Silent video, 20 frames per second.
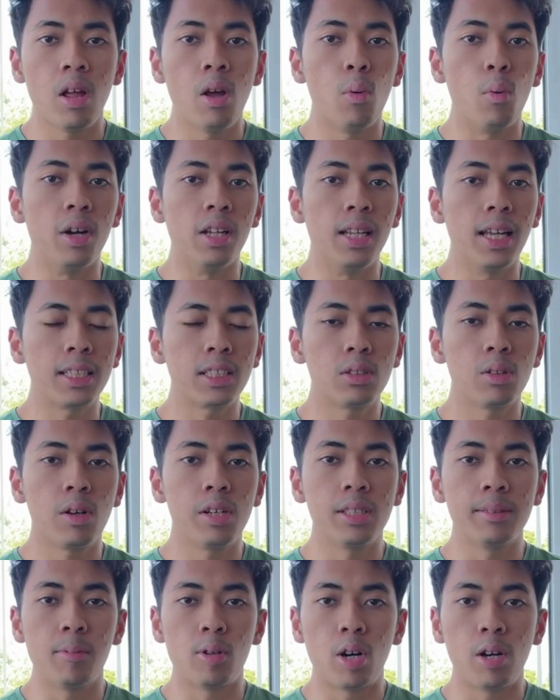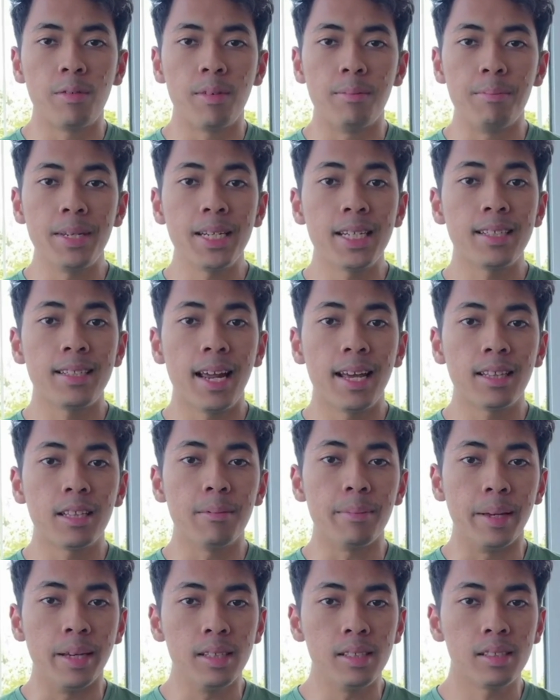while Laxo is more of a big
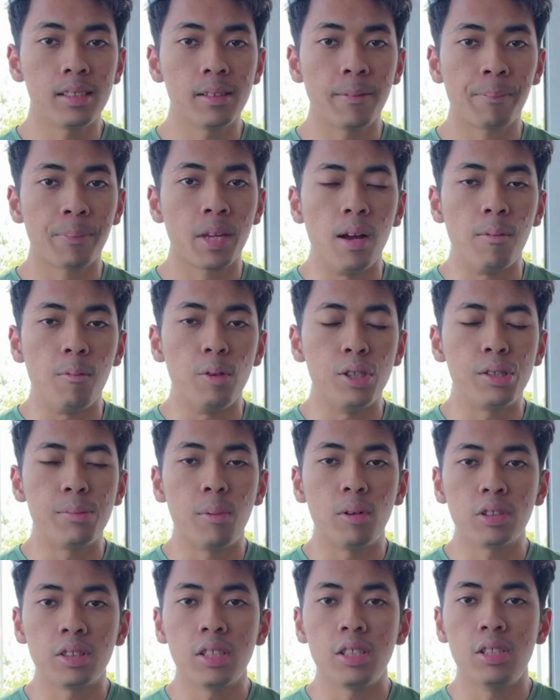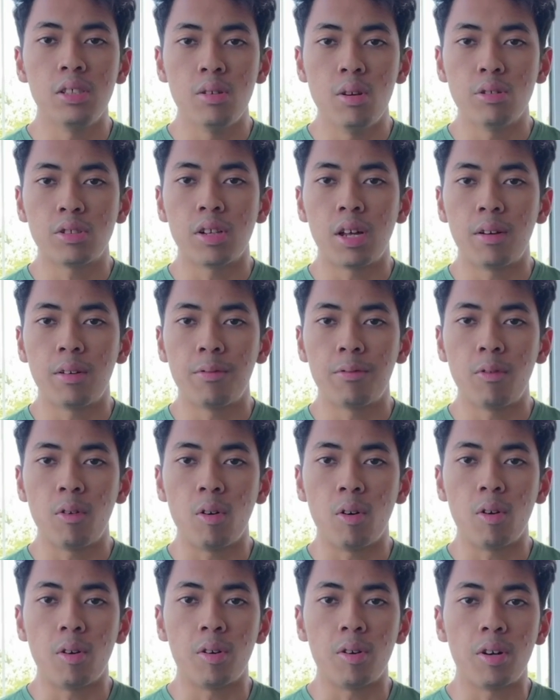database, which mostly used
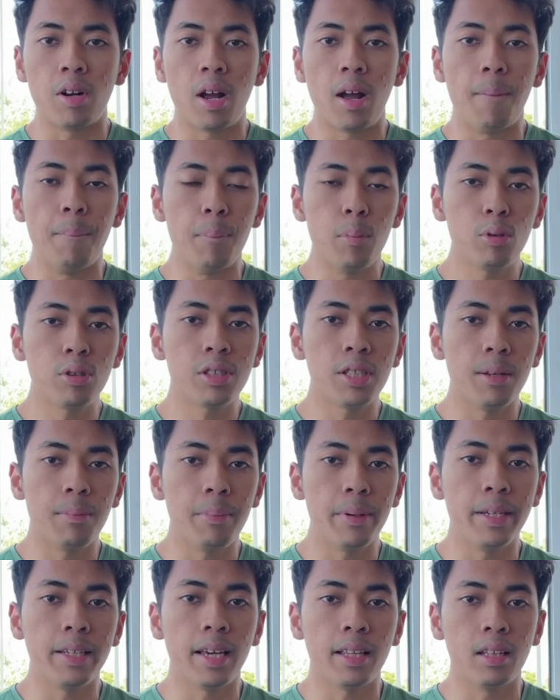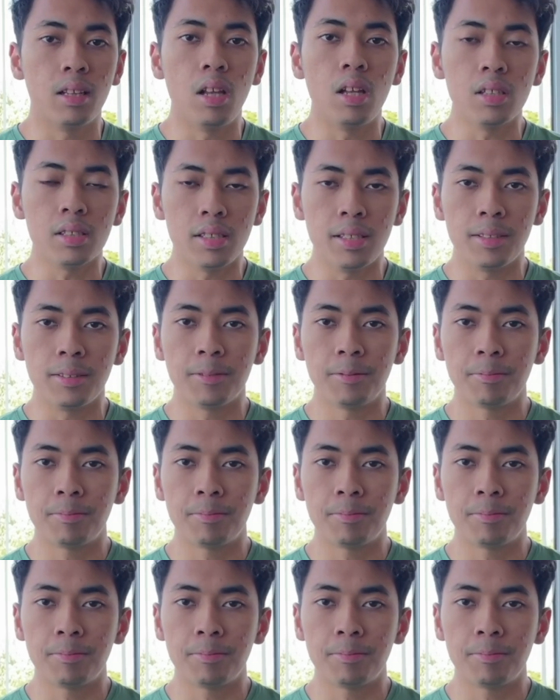for um, bookkeeping and logging.